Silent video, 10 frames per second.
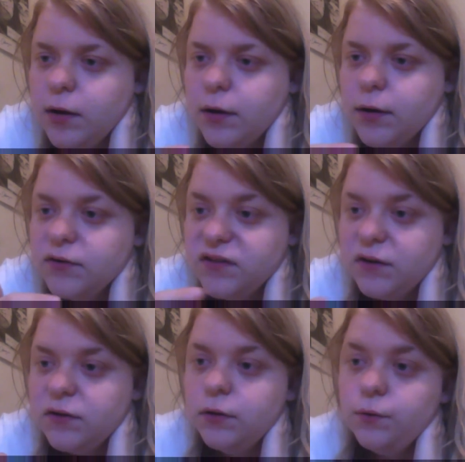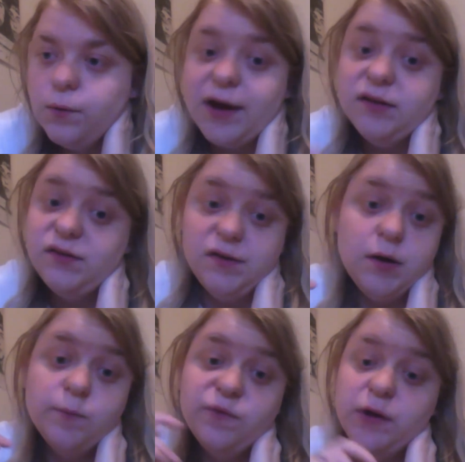are gentle, wise, and
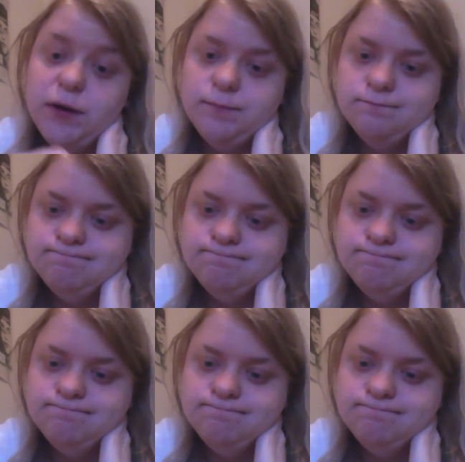comforting.